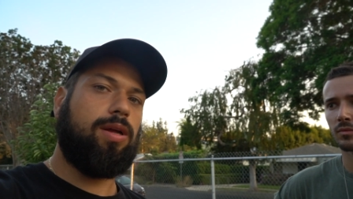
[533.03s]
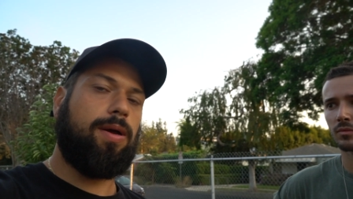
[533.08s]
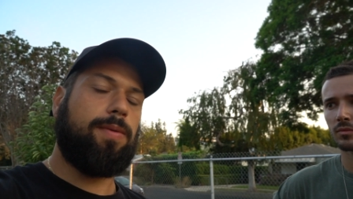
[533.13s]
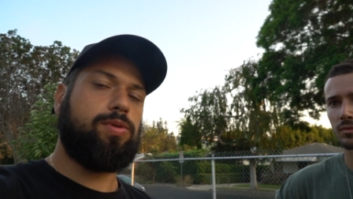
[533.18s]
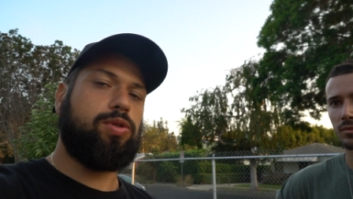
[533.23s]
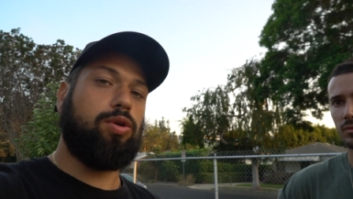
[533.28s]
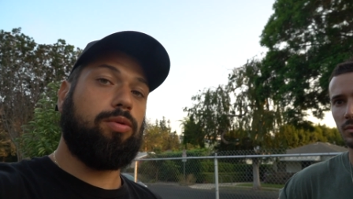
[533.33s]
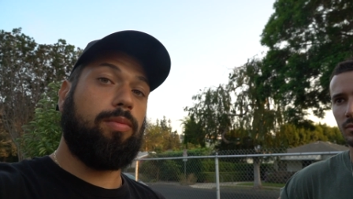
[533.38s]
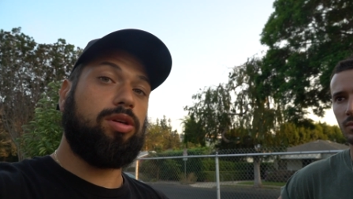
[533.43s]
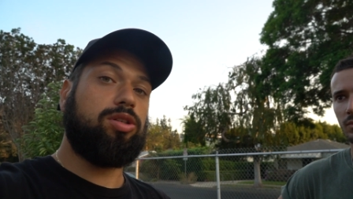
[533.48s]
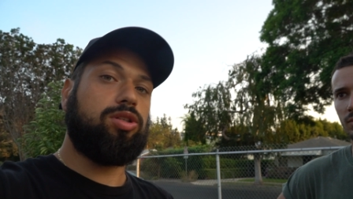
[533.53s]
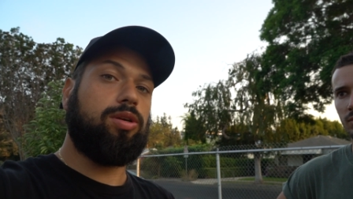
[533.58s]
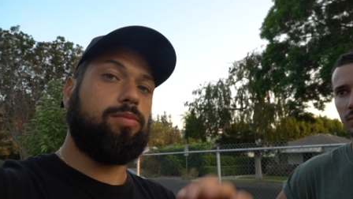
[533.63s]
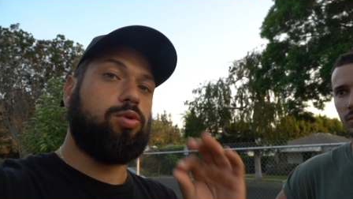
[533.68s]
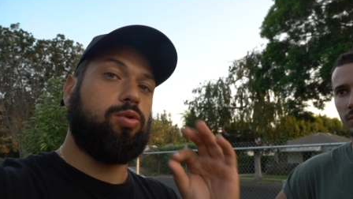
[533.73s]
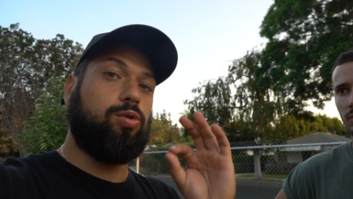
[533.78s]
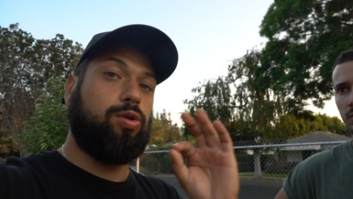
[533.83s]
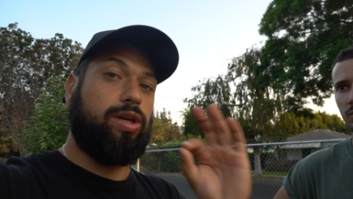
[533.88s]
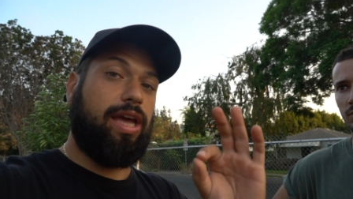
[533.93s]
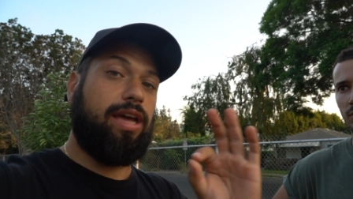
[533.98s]
ups
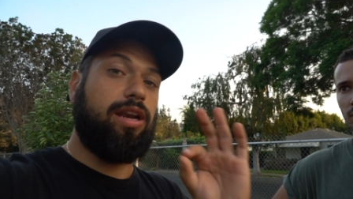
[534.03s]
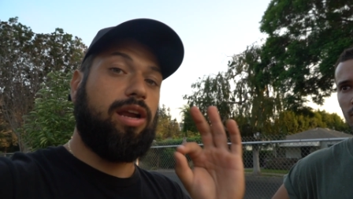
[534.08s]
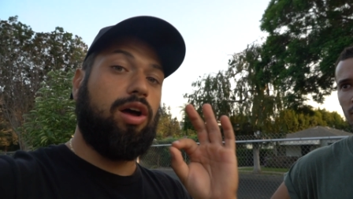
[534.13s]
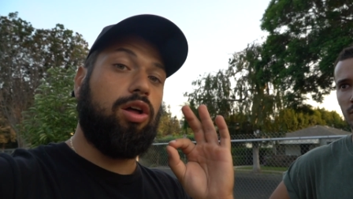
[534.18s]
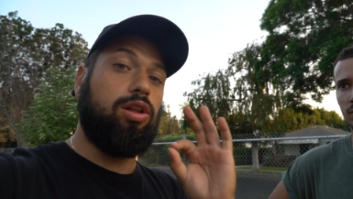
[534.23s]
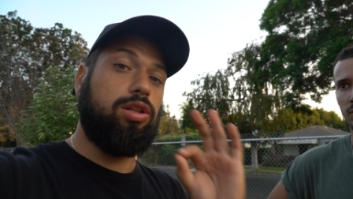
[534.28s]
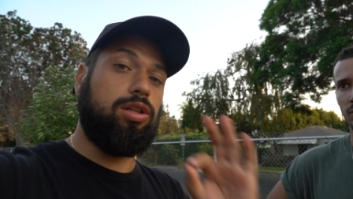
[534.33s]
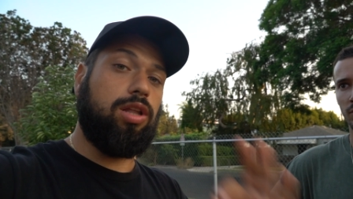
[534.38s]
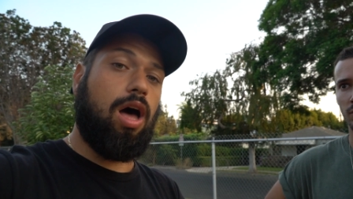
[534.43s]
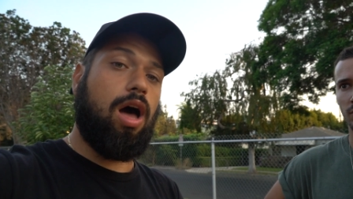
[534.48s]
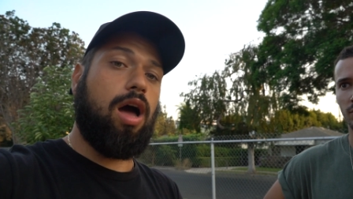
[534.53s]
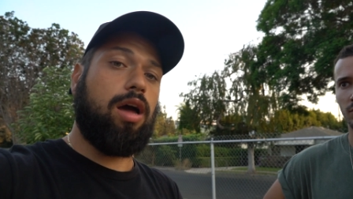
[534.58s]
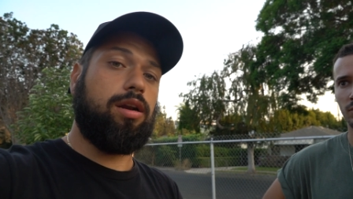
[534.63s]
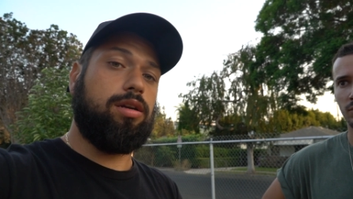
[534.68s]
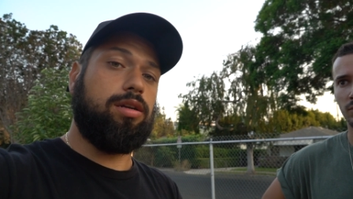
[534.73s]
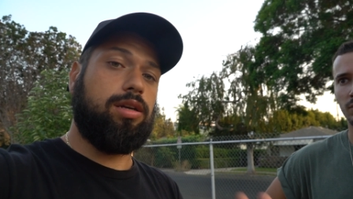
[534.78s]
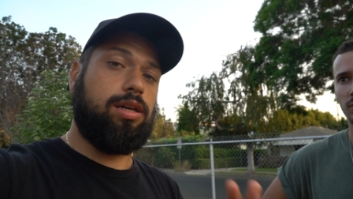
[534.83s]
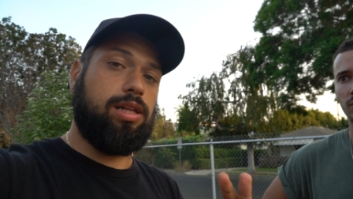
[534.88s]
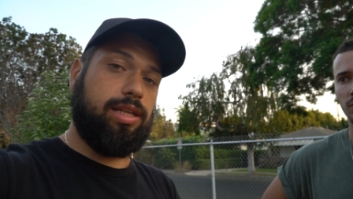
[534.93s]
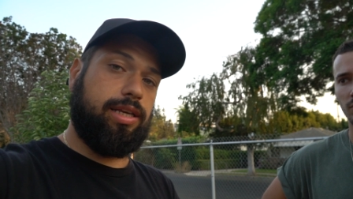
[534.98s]
will get a lot
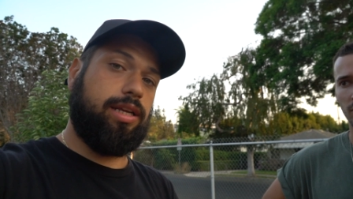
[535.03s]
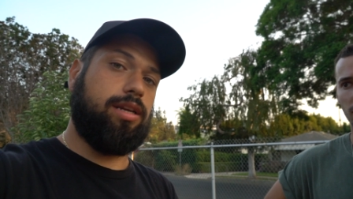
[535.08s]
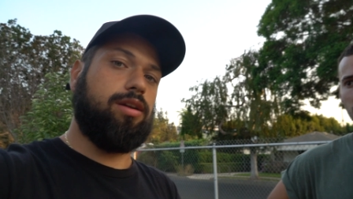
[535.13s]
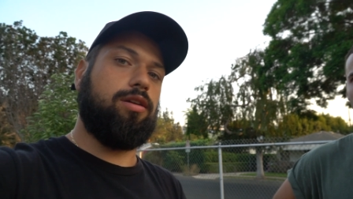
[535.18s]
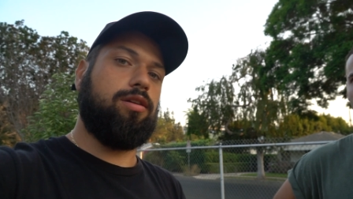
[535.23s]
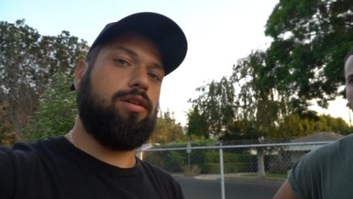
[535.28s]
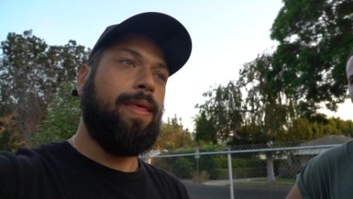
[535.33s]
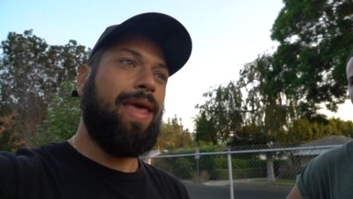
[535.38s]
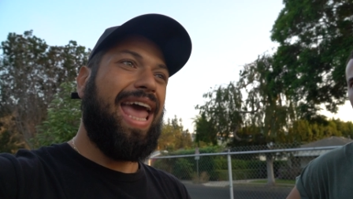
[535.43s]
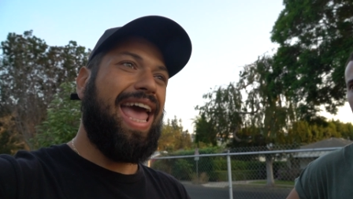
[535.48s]
cleaner.